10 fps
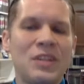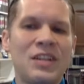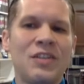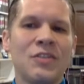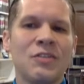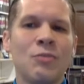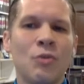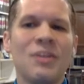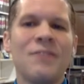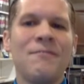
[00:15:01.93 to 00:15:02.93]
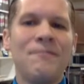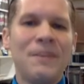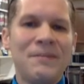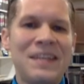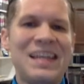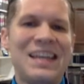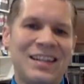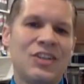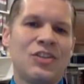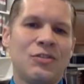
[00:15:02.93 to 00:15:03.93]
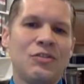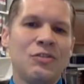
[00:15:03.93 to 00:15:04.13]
20 years, more than 50 additional